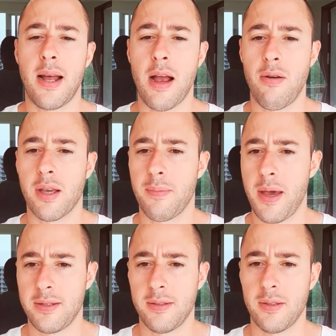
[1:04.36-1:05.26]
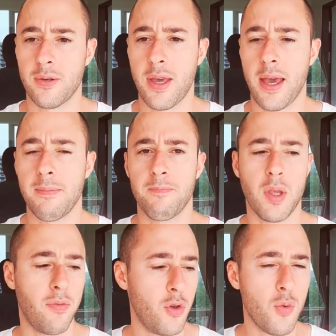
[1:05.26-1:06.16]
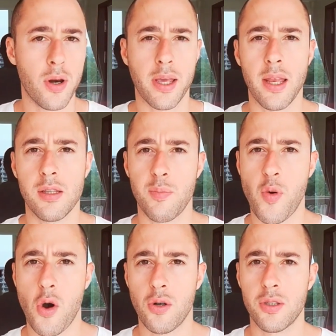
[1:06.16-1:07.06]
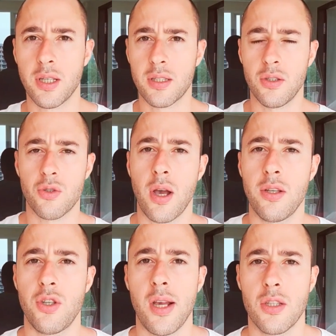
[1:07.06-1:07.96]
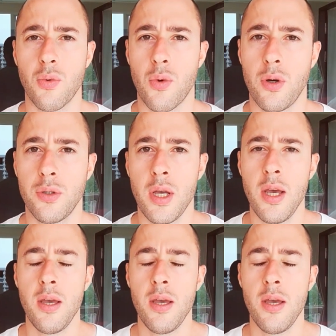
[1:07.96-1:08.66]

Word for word: that I recommend, okay? If you want to get into politics and try and change the world,